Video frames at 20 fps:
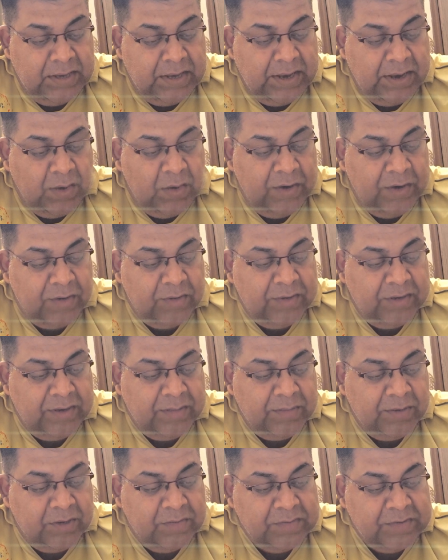owing to the
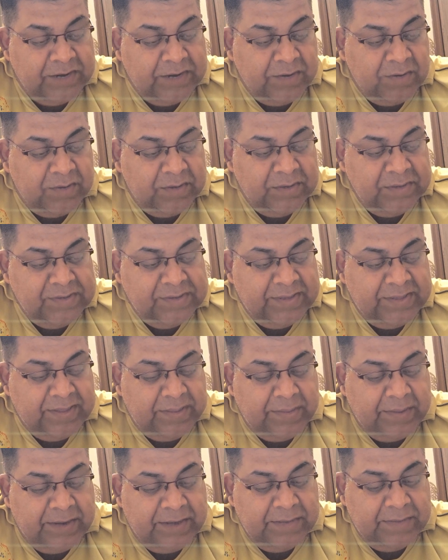number of cytokines and
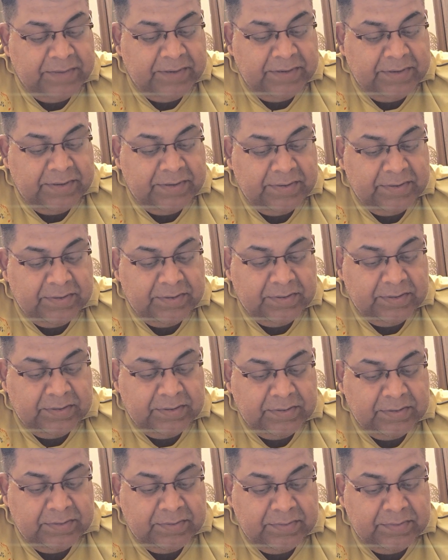the management,
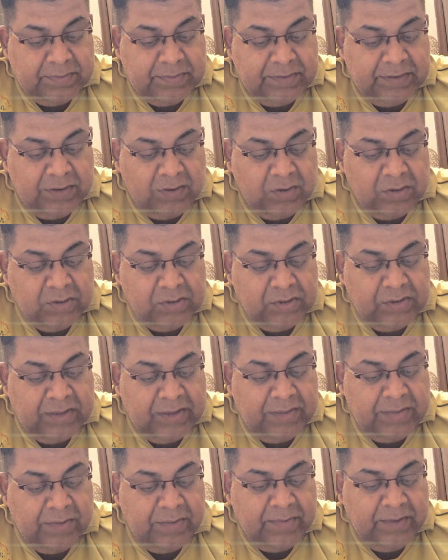now also
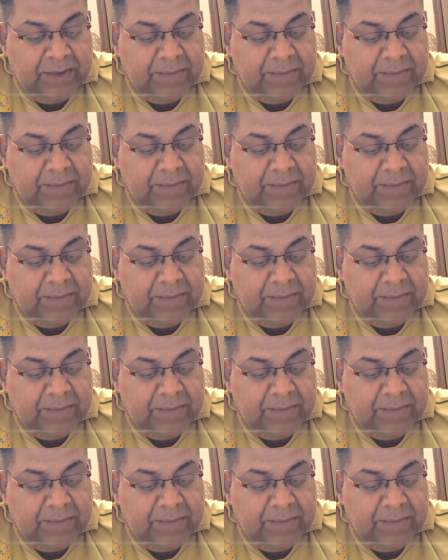there will be